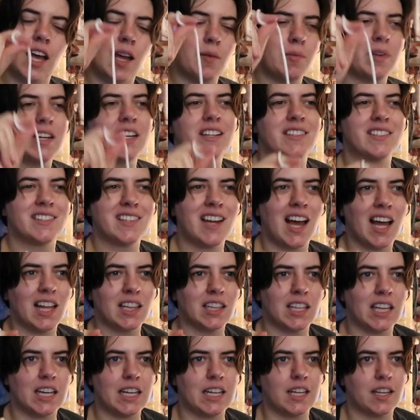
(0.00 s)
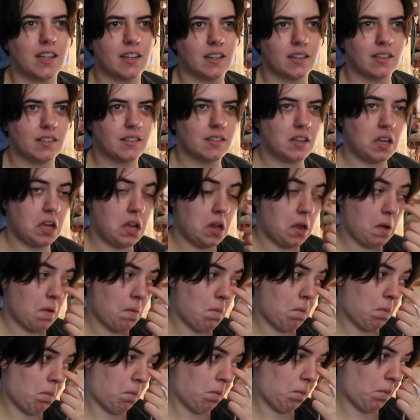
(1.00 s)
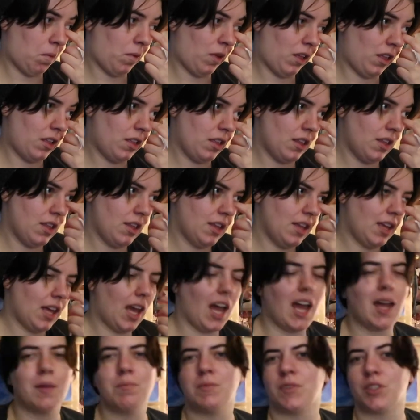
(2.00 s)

I mean, it's not like I'm